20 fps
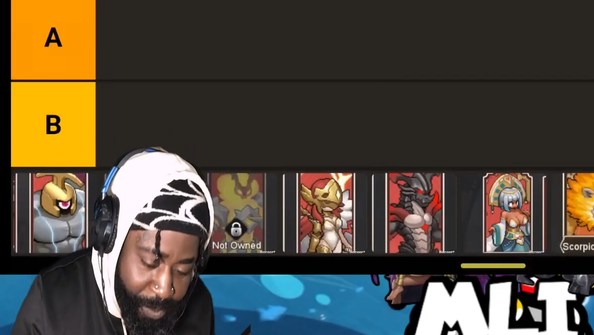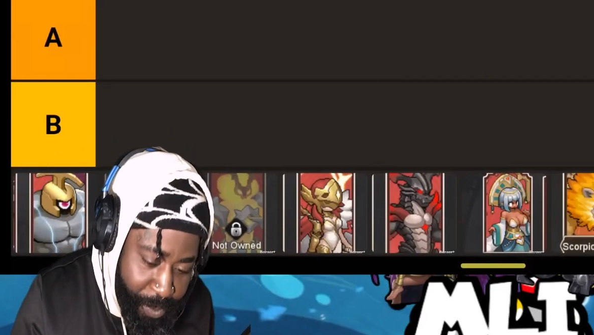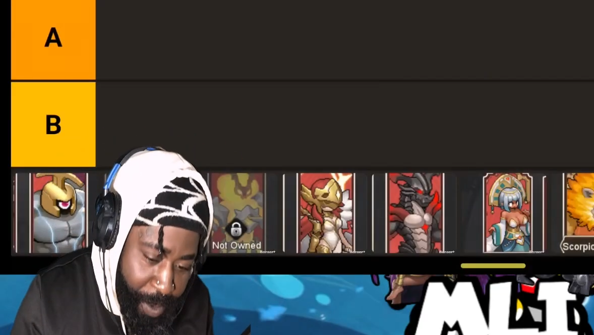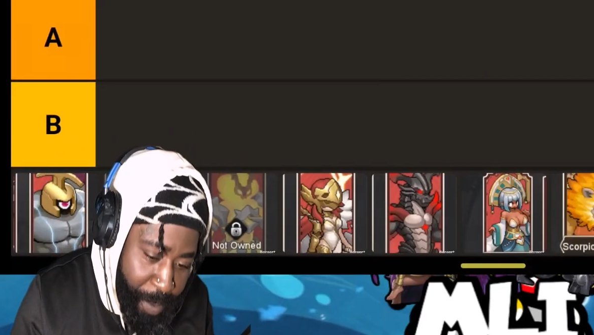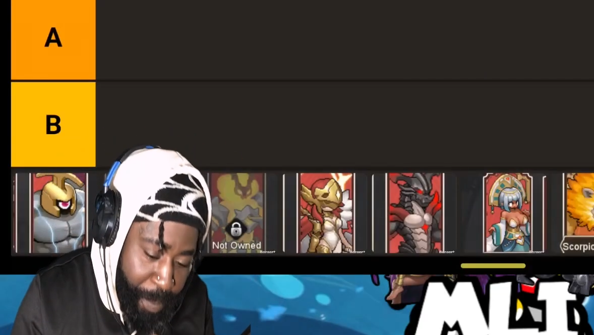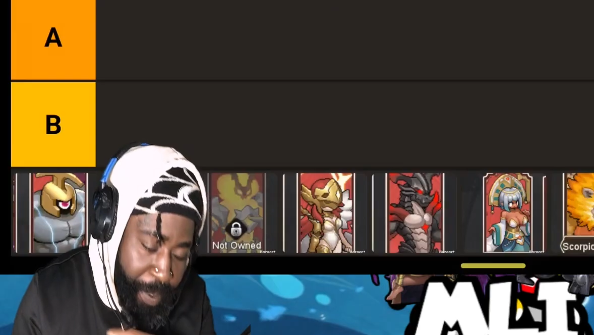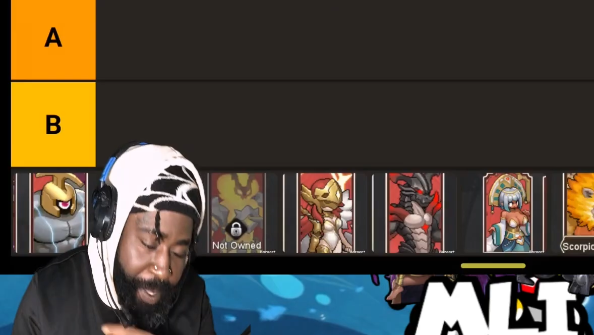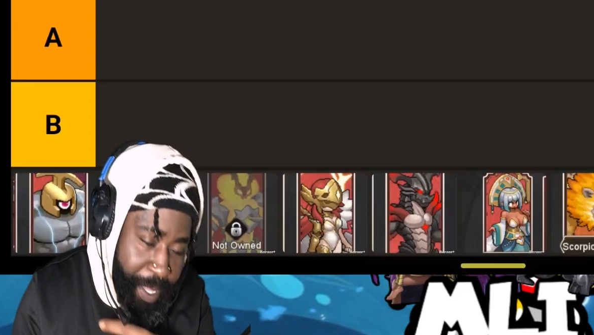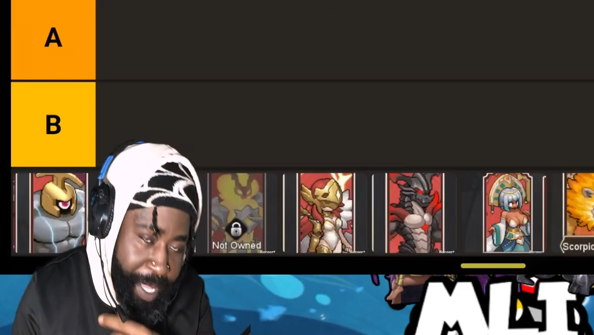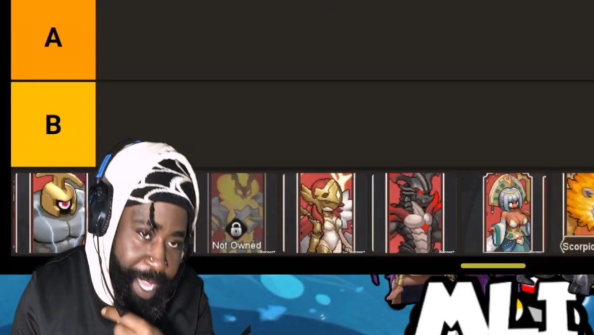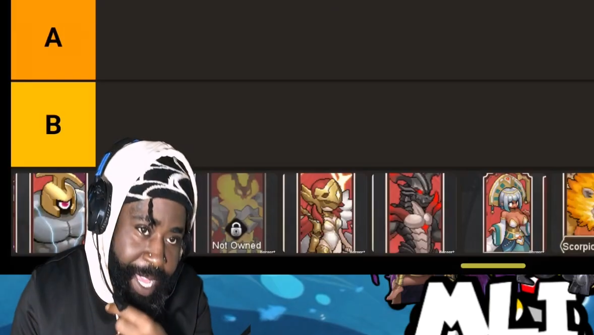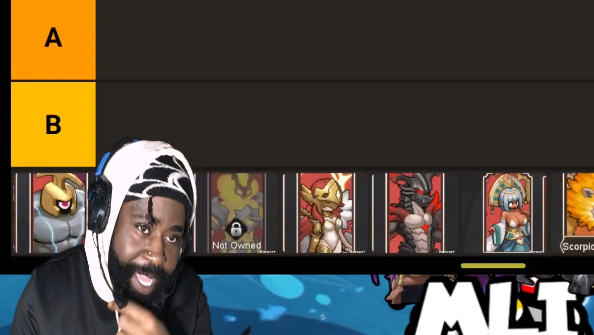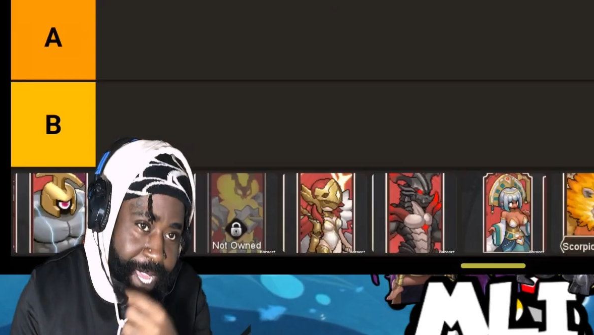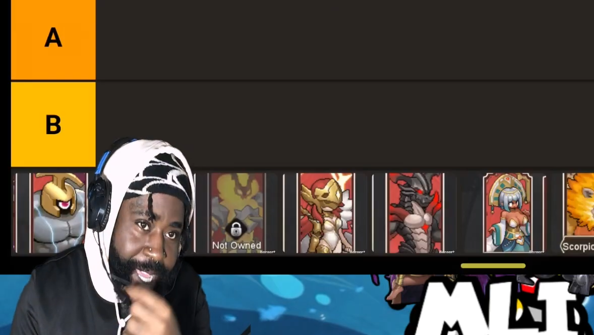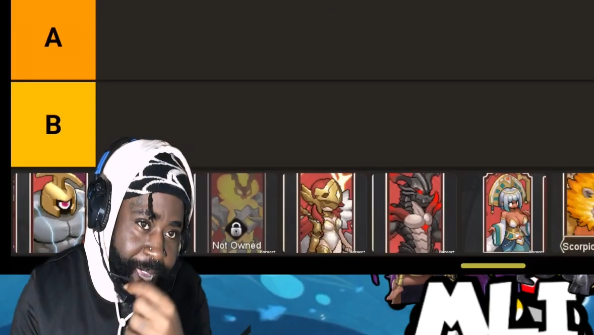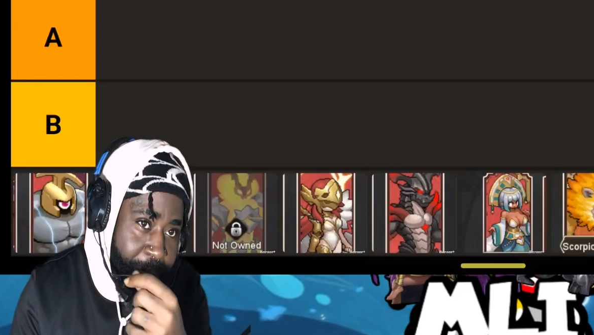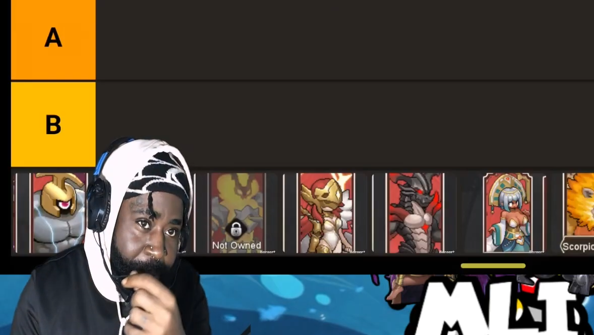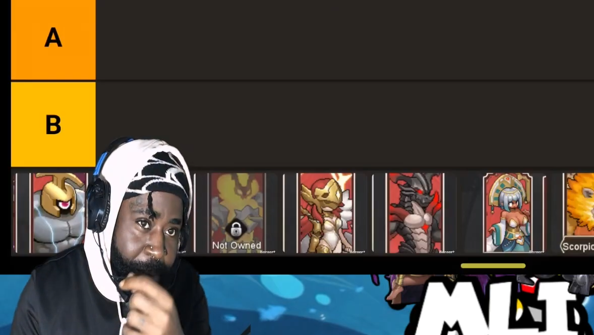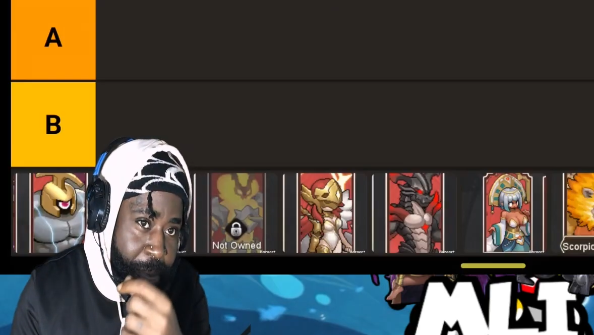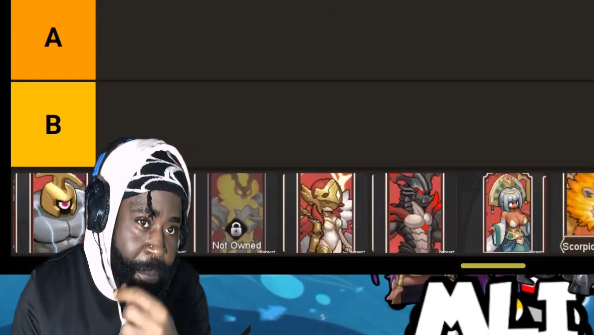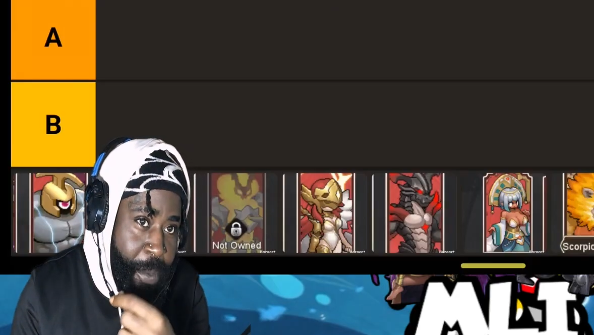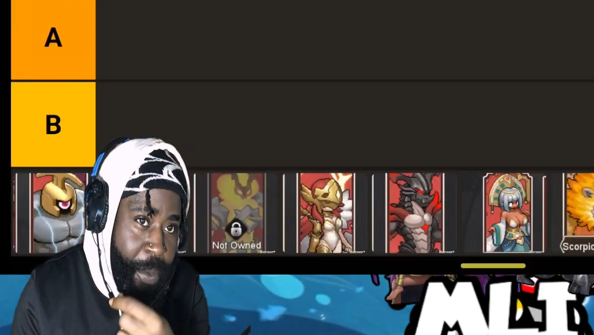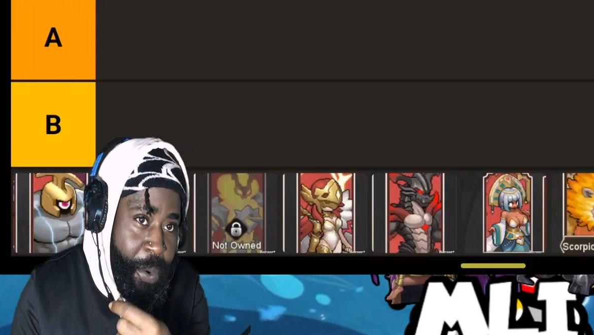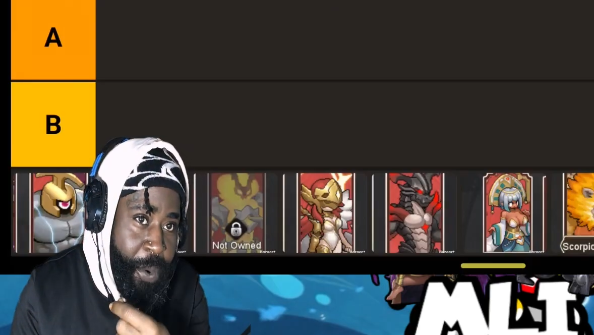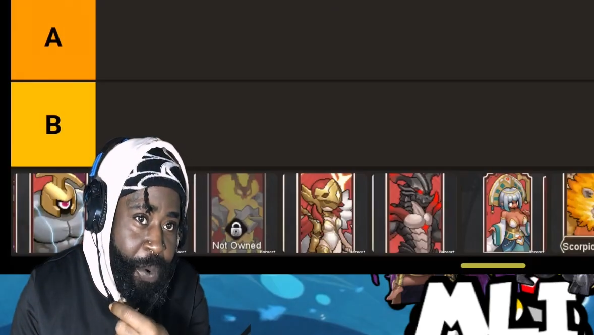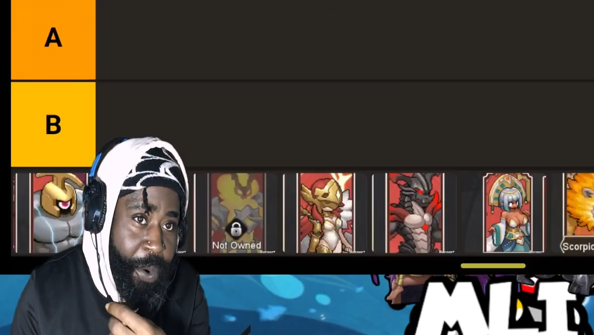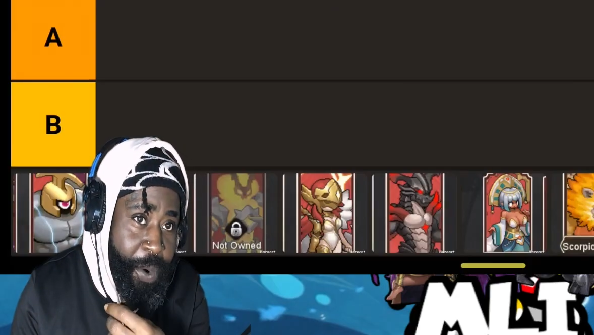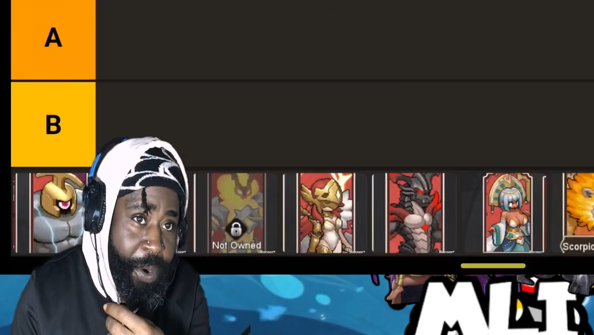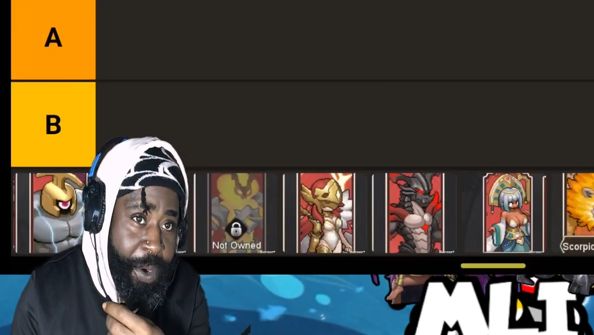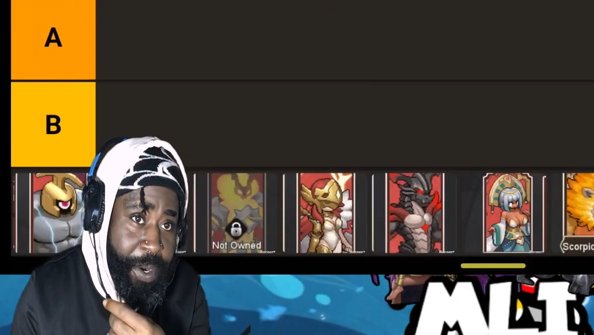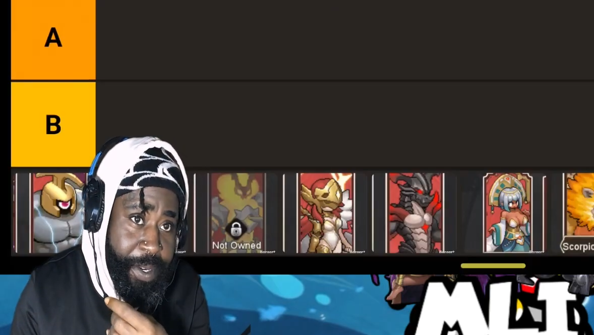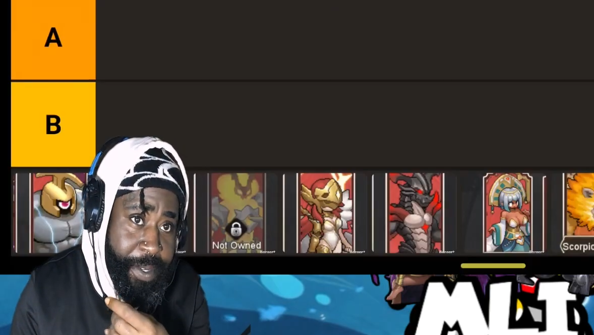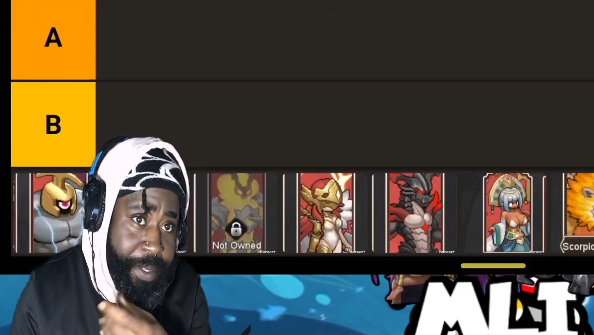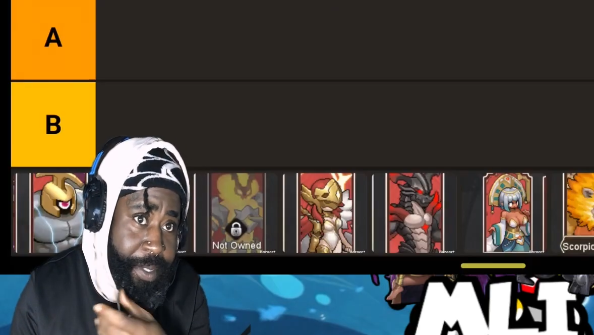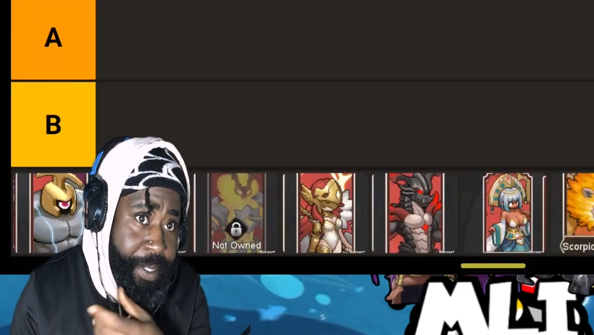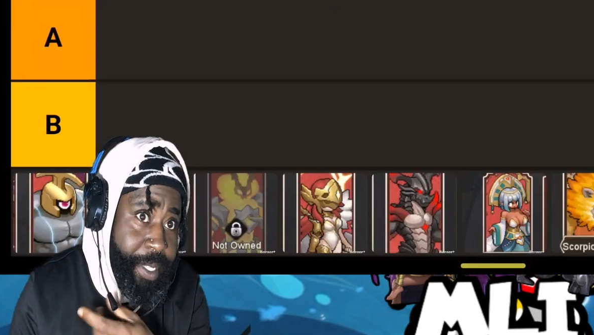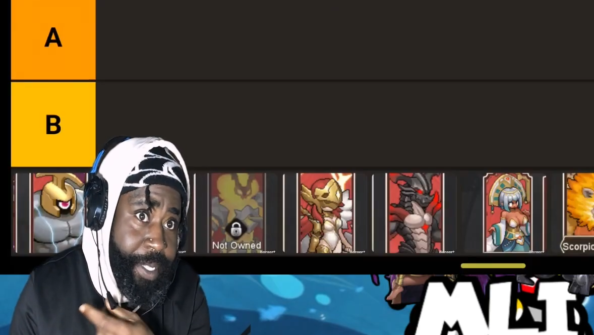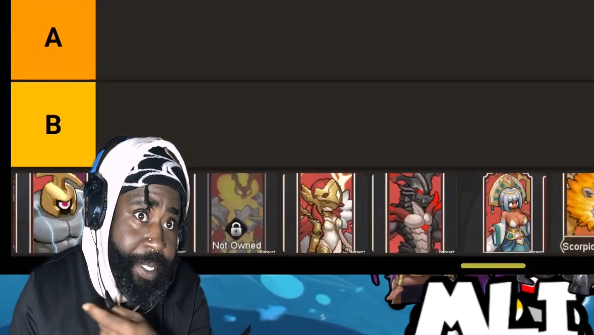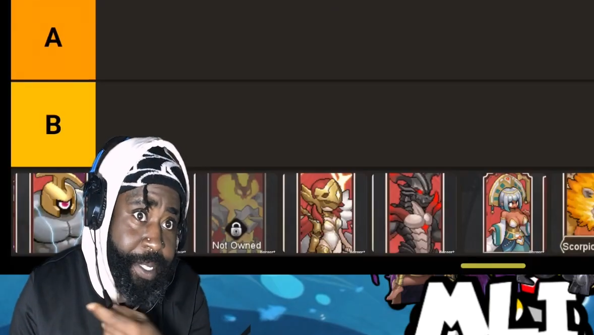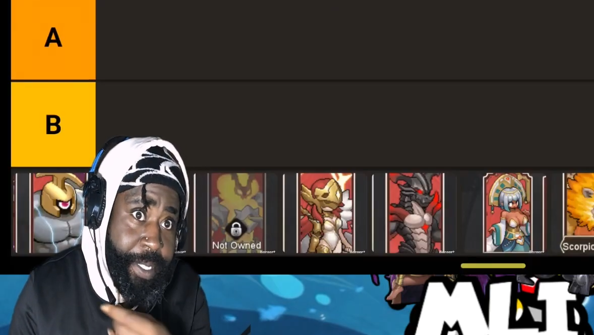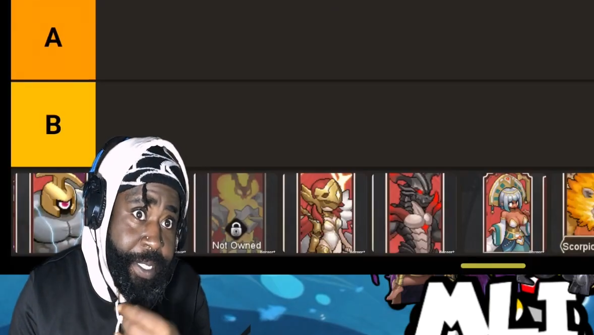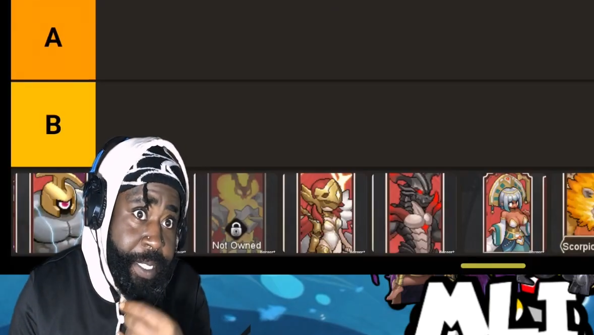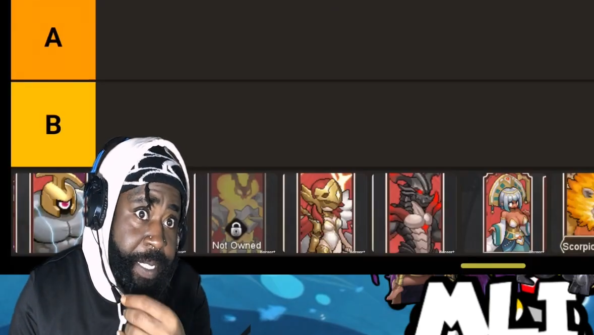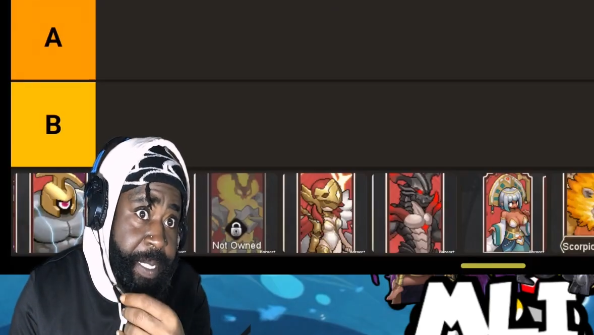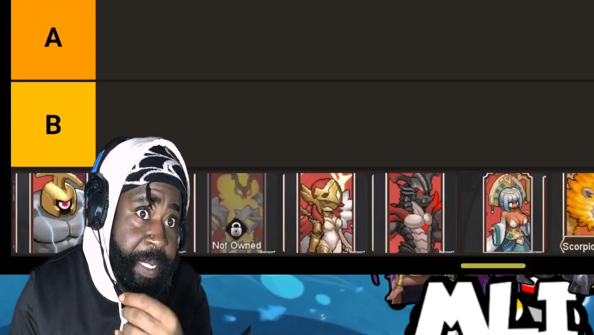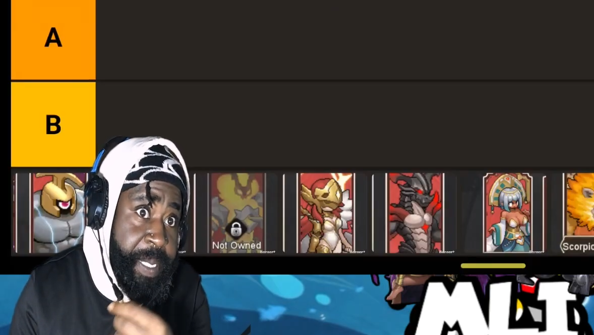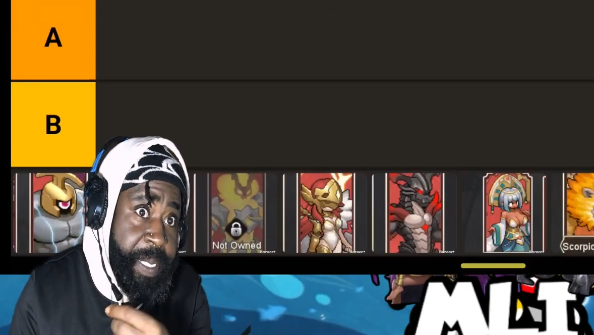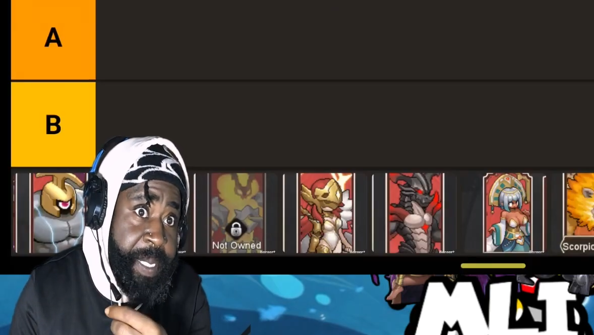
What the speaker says: We're playing more. Hold on a second.